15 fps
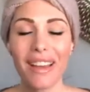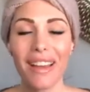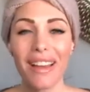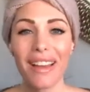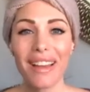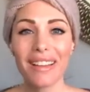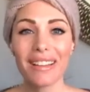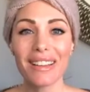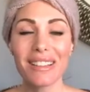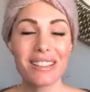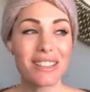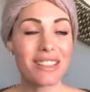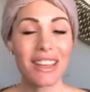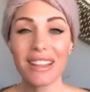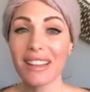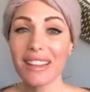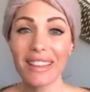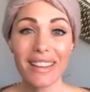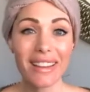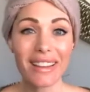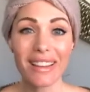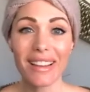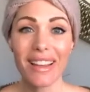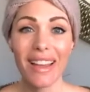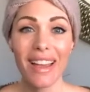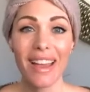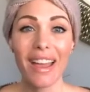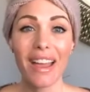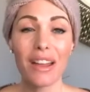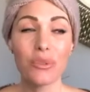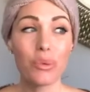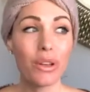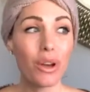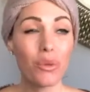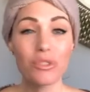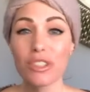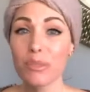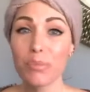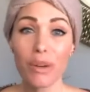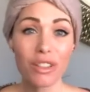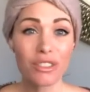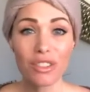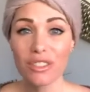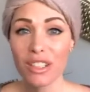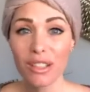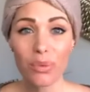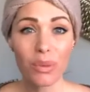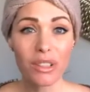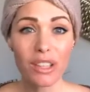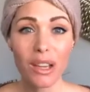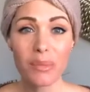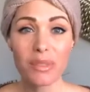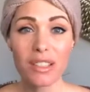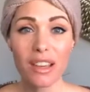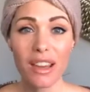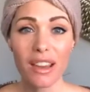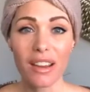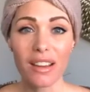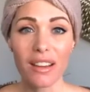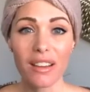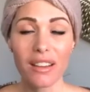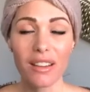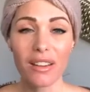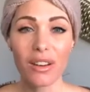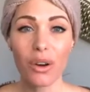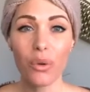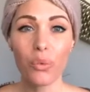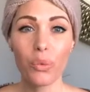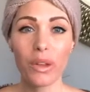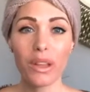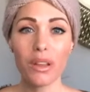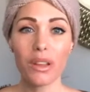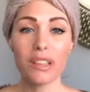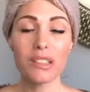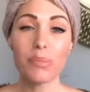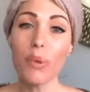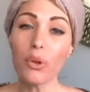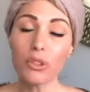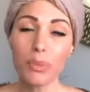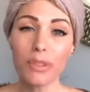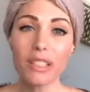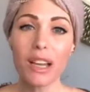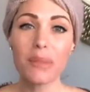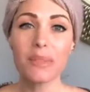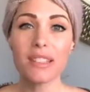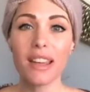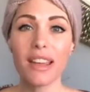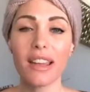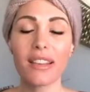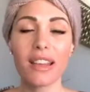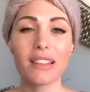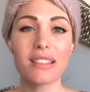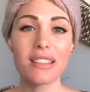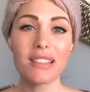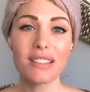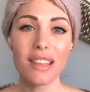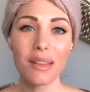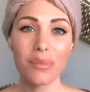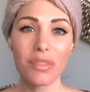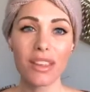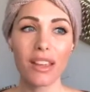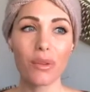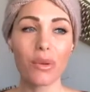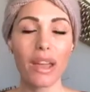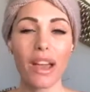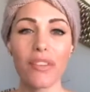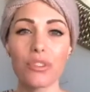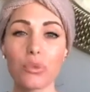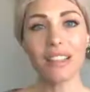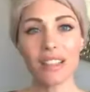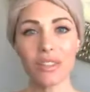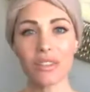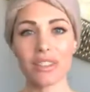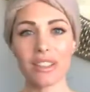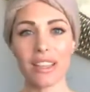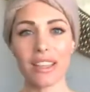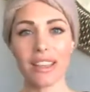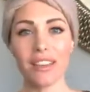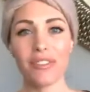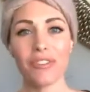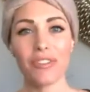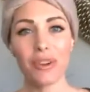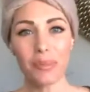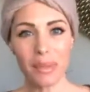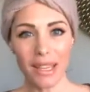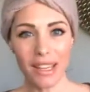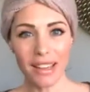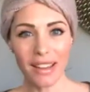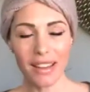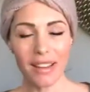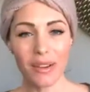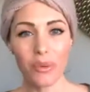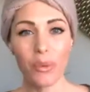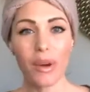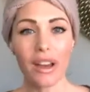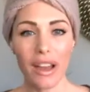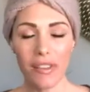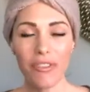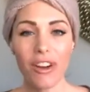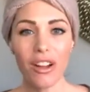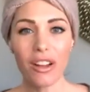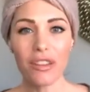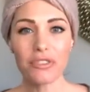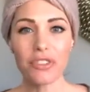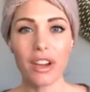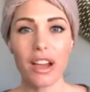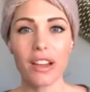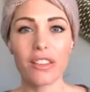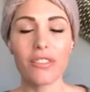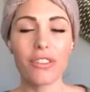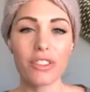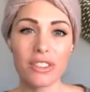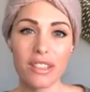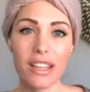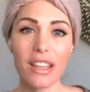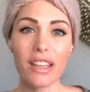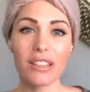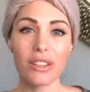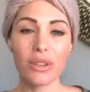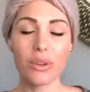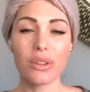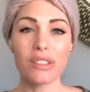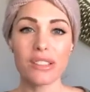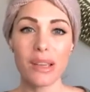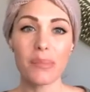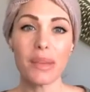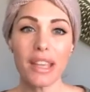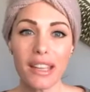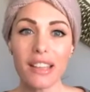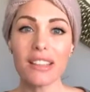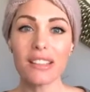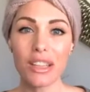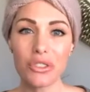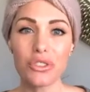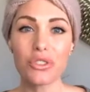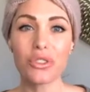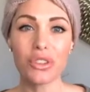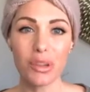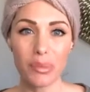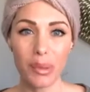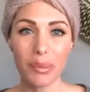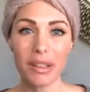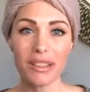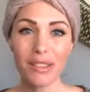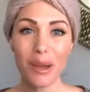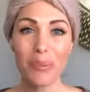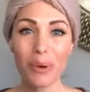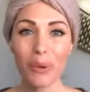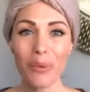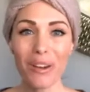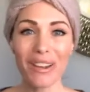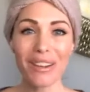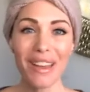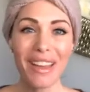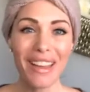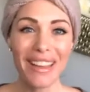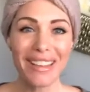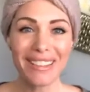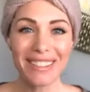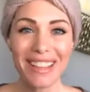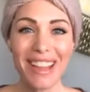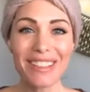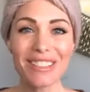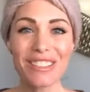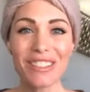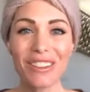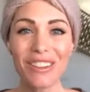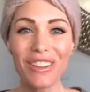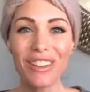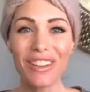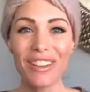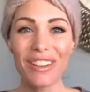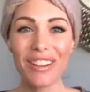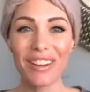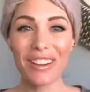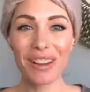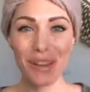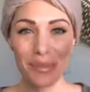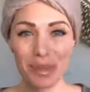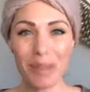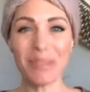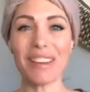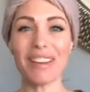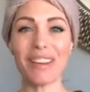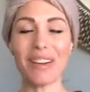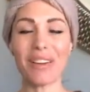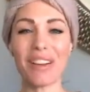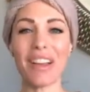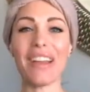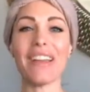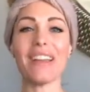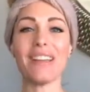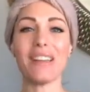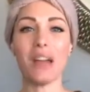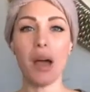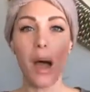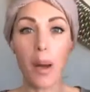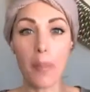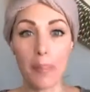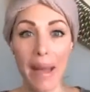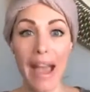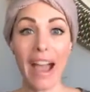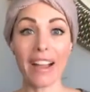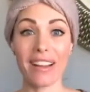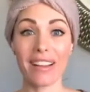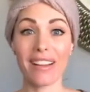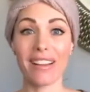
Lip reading: And it's a daily thing. And we don't just brush our teeth one time a day. It's multiple times a day, and that's the same thing. We have to literally, for me, when I fall off track, the first thing I do is I make an intentional commitment. Number one, intentional commitment, okay? I'm back.